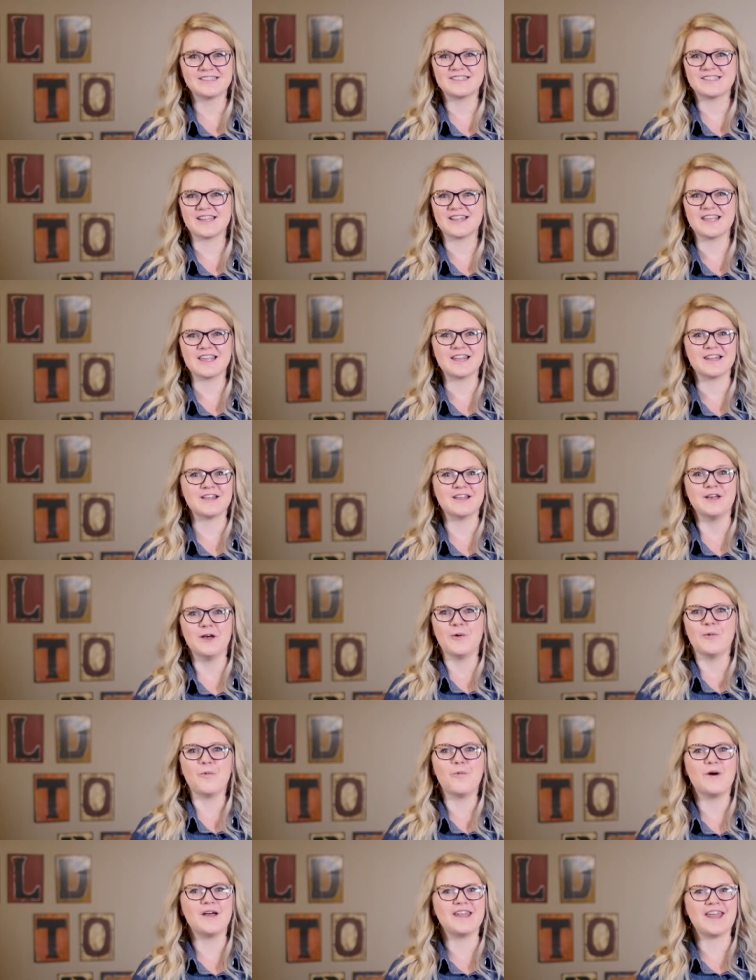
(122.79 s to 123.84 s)
studying
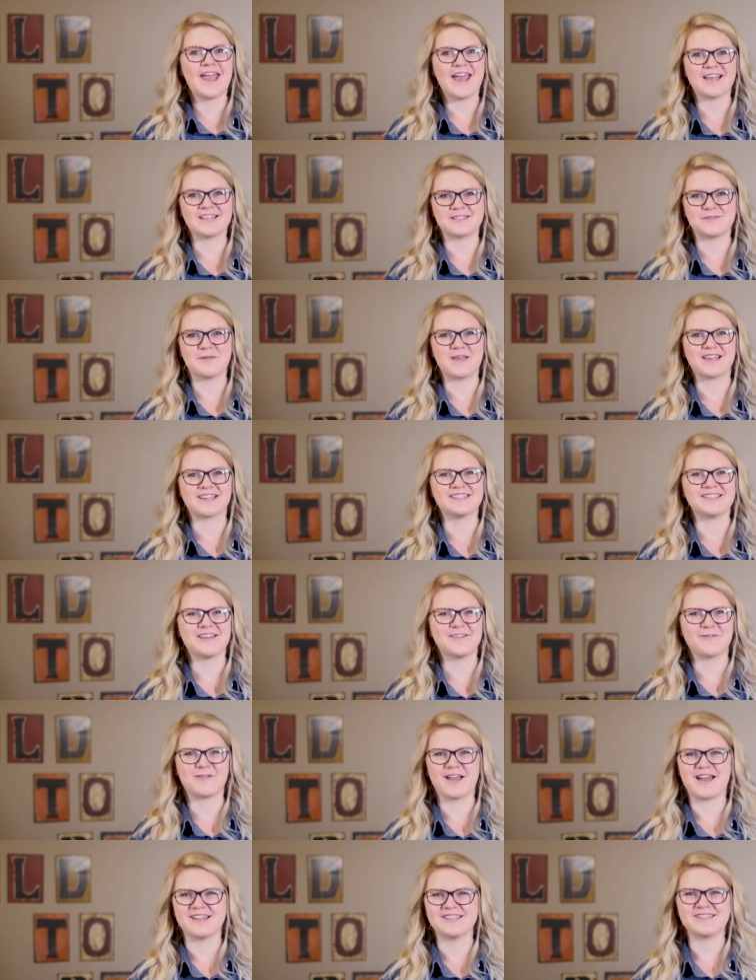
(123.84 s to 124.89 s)
one aspect
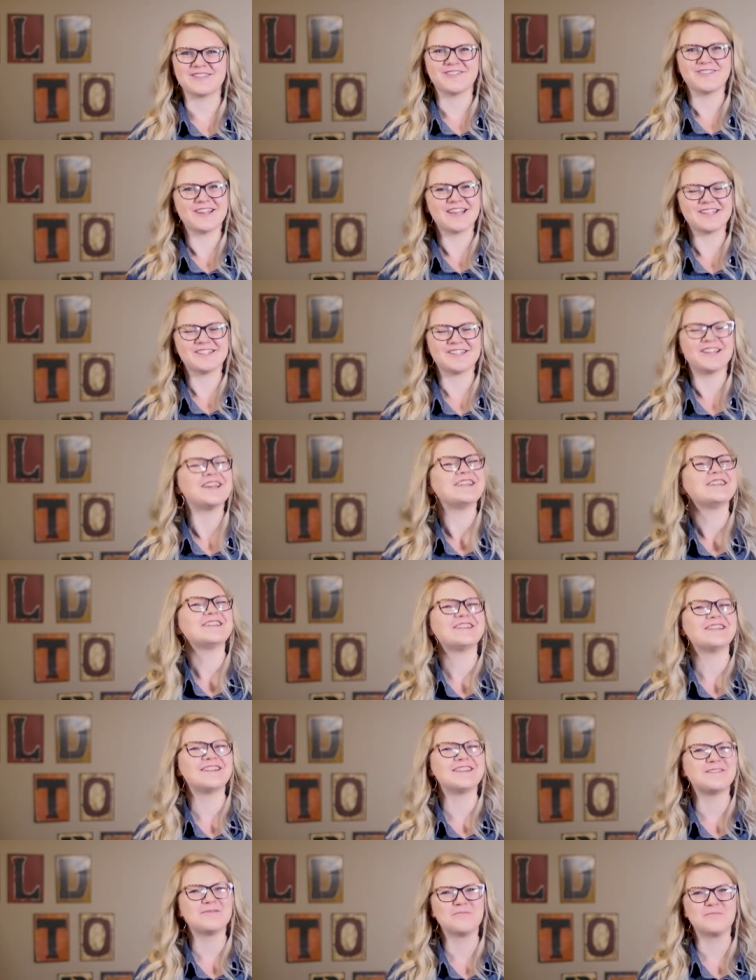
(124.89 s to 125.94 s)
of God's
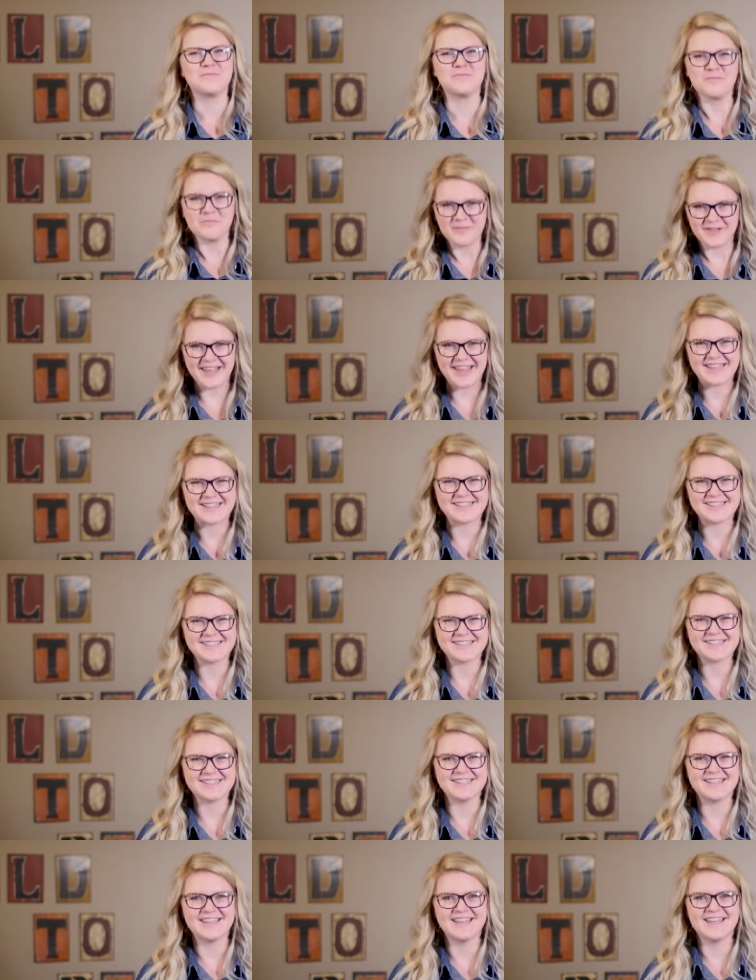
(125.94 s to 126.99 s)
creation:
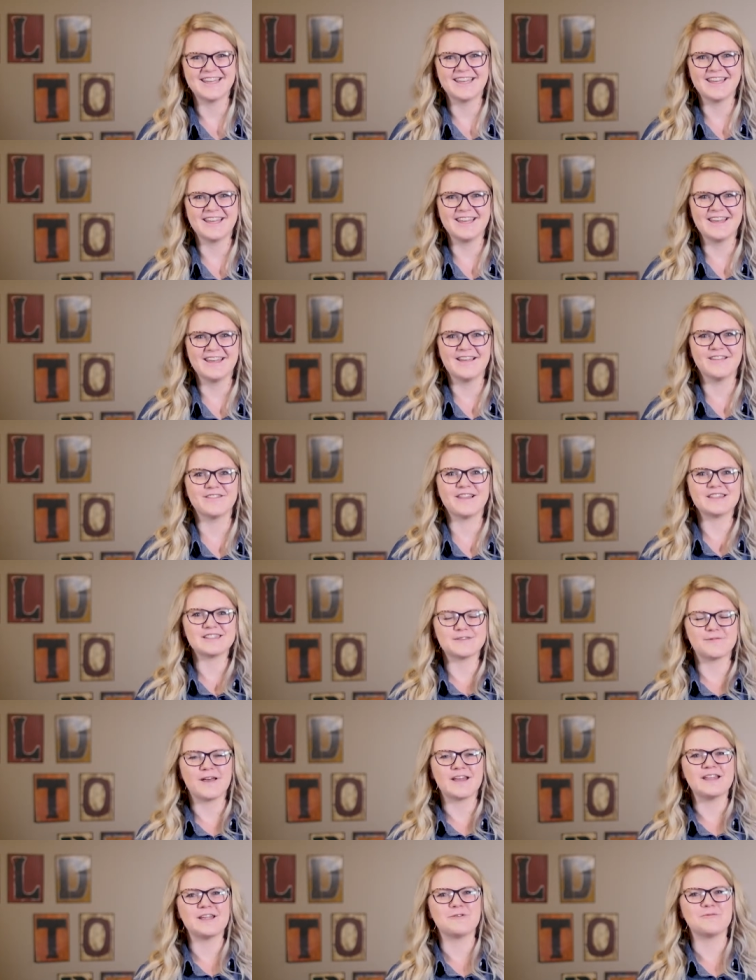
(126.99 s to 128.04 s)
plants. Let's
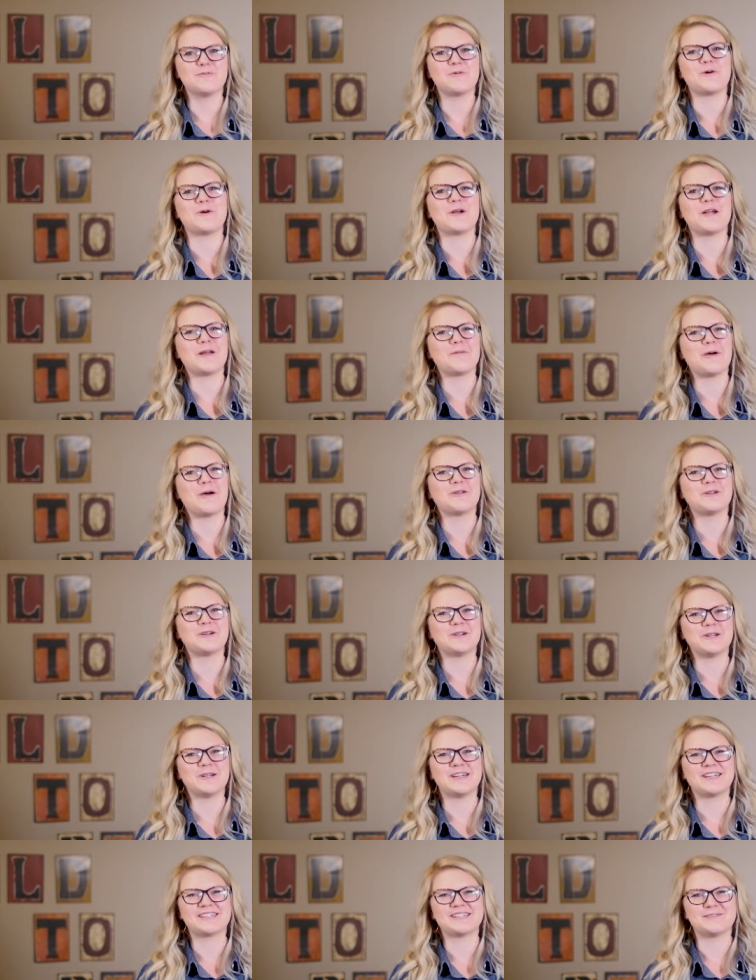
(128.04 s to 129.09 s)
find out more about
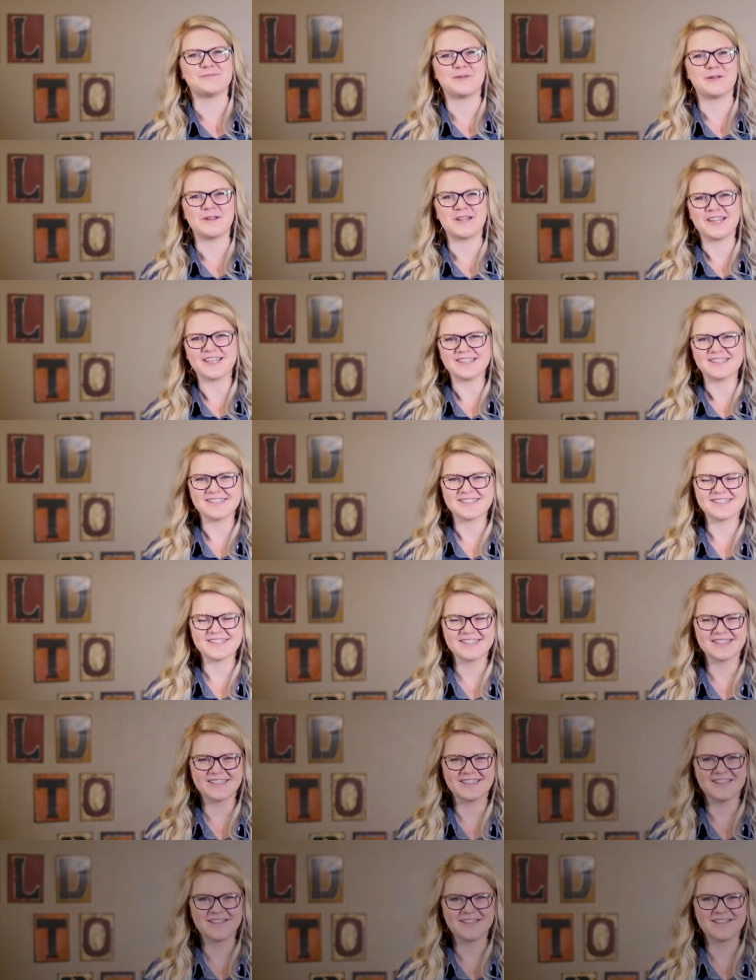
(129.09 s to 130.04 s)
her experience.